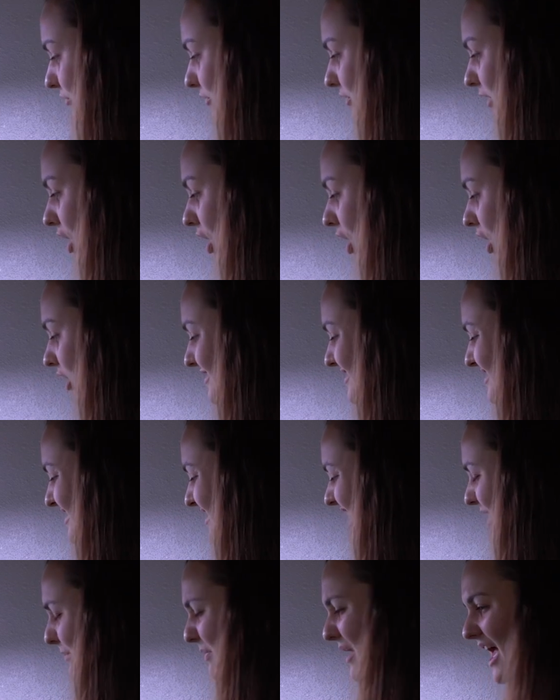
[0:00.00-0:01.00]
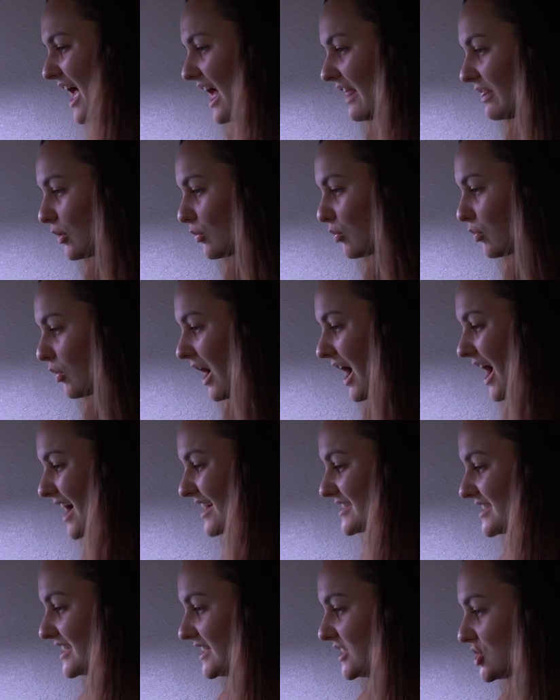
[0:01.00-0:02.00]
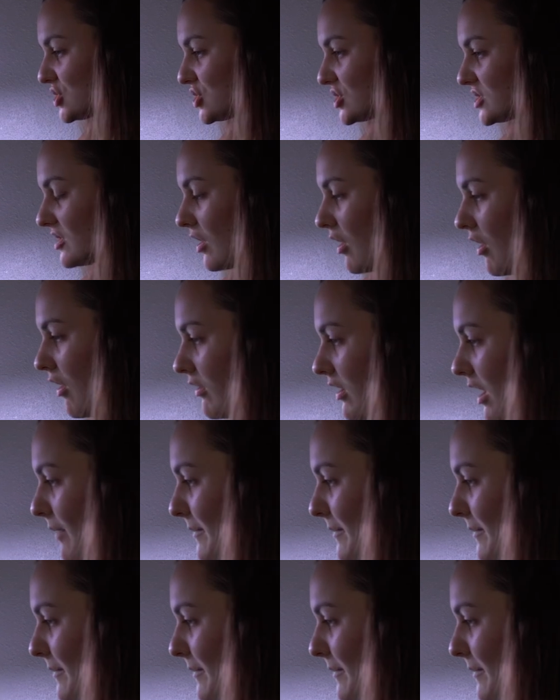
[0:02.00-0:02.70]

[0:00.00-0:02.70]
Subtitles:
me set up this tank. She helped me with the